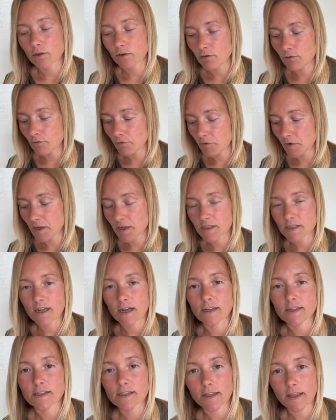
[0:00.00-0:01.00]
who fears
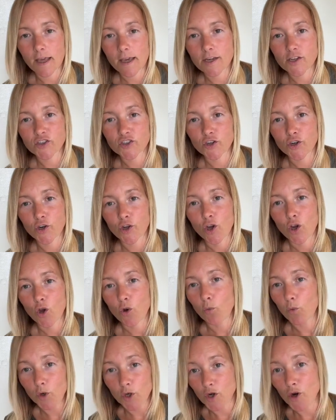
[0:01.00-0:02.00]
isolation,
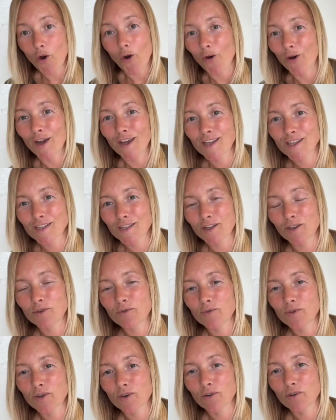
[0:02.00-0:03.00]
would not
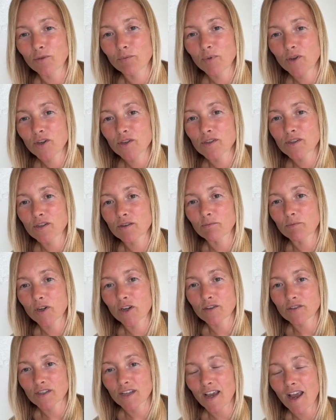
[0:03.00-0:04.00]
exclude another person
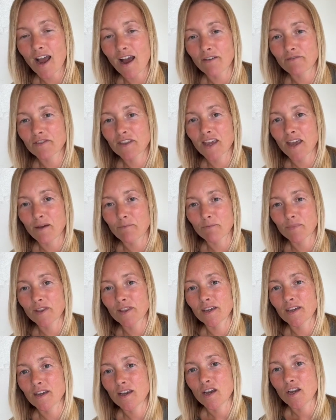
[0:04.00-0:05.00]
because they have the
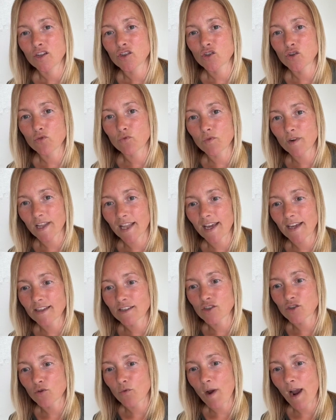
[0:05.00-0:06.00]
empathy to relate
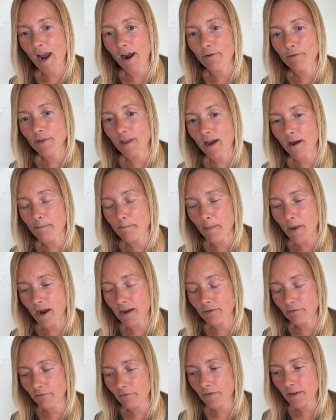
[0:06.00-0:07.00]
to how that
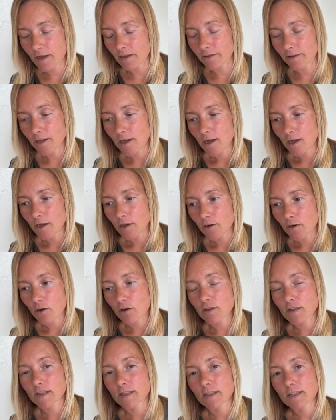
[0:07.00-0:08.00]
might feel.
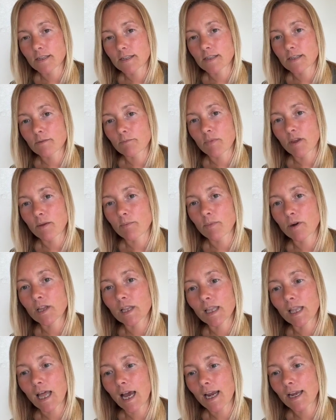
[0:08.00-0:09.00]
Narcissistic people
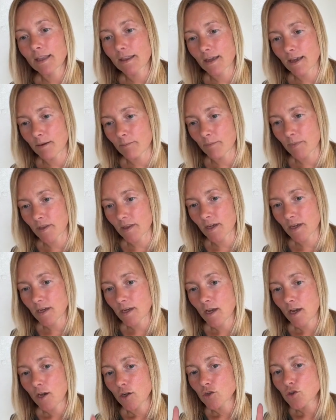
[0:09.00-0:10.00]
lack the
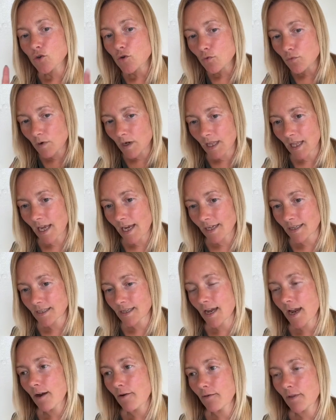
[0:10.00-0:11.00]
empathy to relate
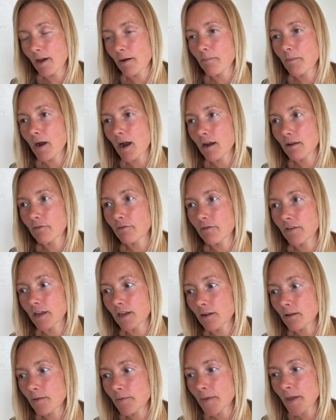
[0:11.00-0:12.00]
how that might
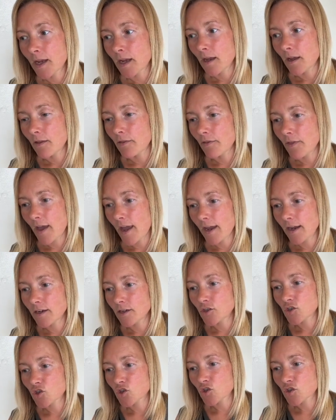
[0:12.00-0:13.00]
feel. They
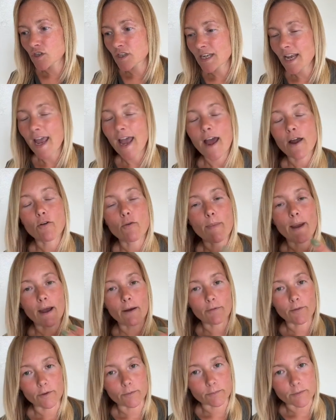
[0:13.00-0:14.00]
just care
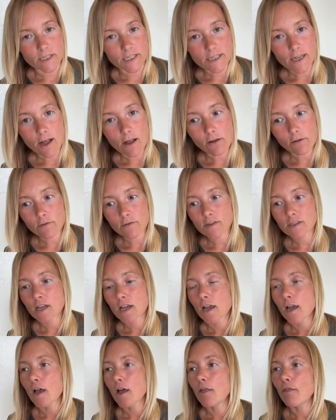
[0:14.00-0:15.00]
about themselves.
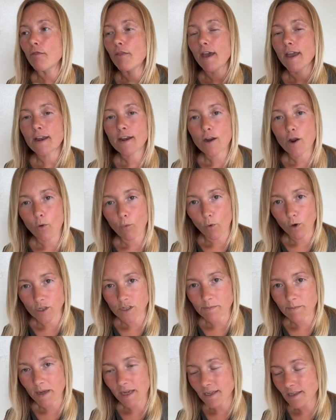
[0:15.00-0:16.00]
They don't want
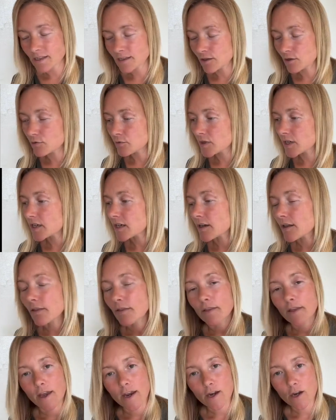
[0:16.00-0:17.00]
to be excluded.
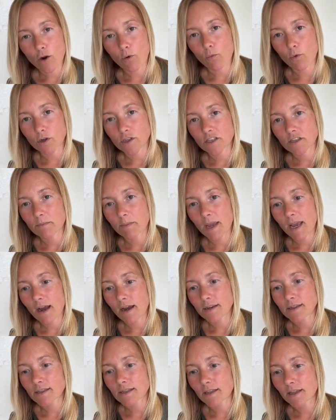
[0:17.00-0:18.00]
They don't want to be
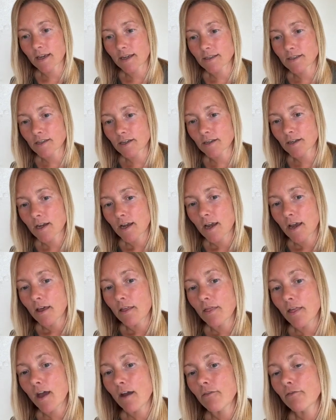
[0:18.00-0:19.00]
isolated.
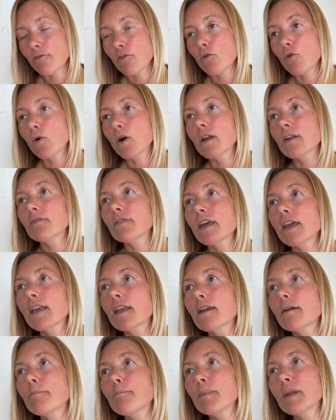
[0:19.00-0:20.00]
Therefore, if they
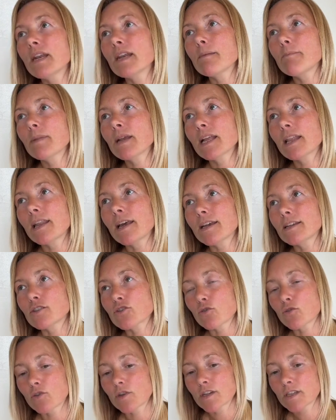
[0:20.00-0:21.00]
can manipulate
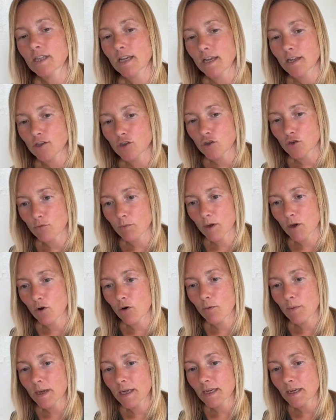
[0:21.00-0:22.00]
others into
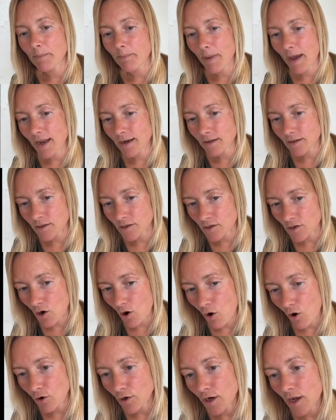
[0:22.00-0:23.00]
becoming dependent
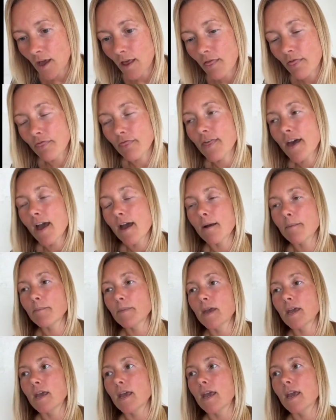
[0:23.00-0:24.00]
on them,
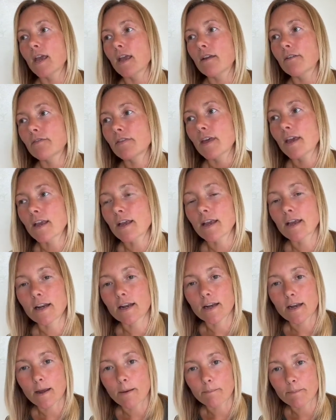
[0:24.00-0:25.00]
if they
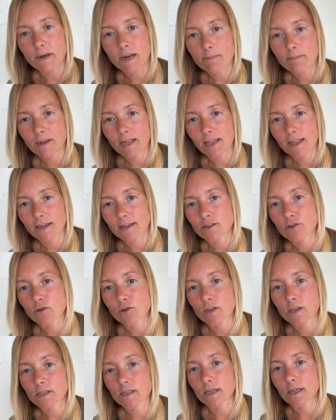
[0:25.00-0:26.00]
can manipulate
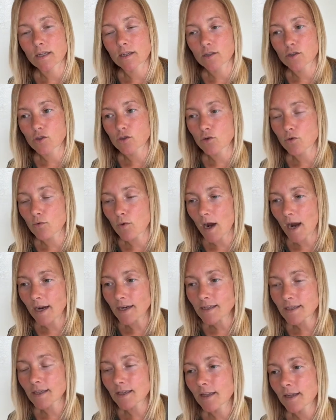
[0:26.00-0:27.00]
others into
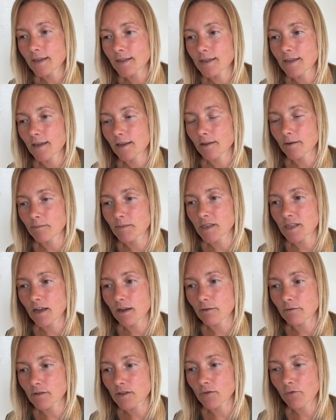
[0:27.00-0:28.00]
isolating
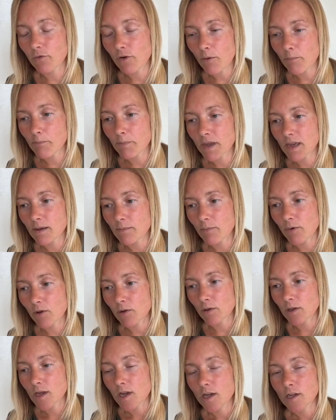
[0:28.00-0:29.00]
themselves from
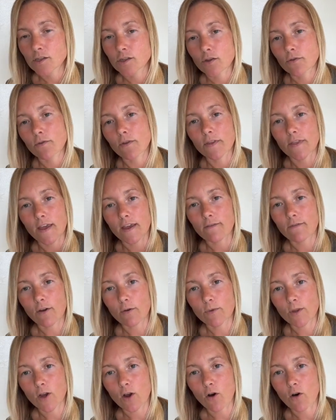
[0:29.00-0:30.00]
people so that they've
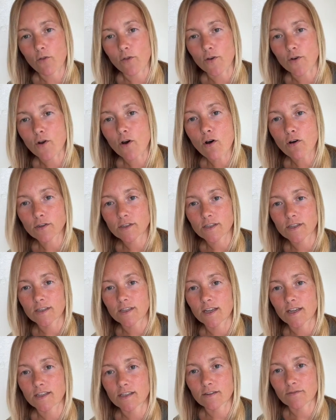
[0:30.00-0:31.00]
only got the
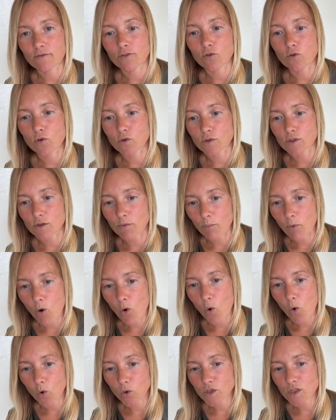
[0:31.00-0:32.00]
narcissist for
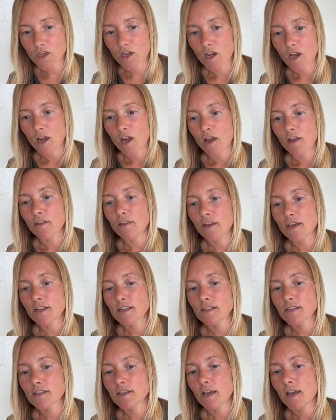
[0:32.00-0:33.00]
support,
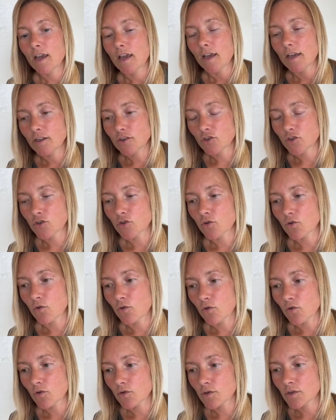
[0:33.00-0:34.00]
this
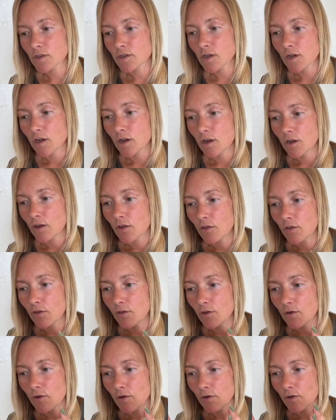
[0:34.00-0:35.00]
ensures
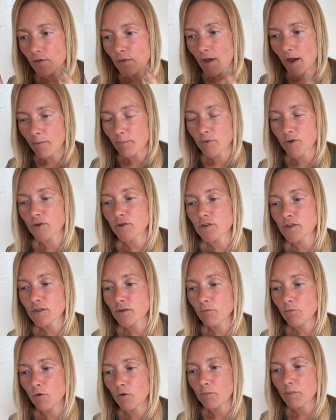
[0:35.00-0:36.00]
that
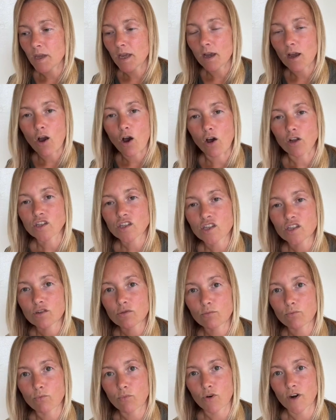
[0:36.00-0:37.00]
person will be a
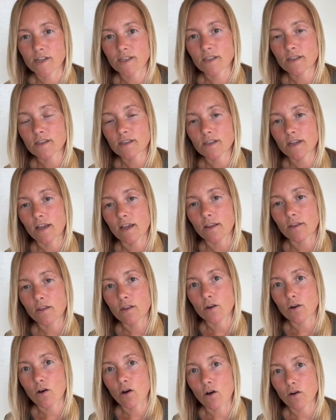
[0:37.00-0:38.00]
constant presence in the
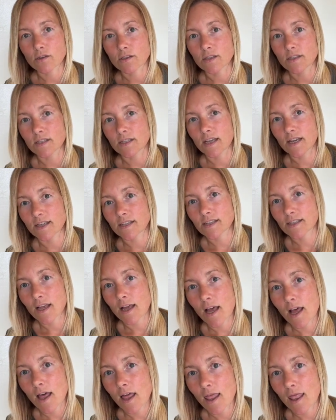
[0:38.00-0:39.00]
narcissist's
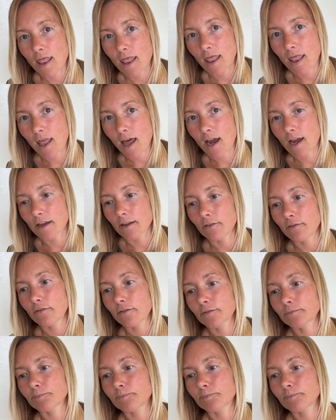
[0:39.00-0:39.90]
life.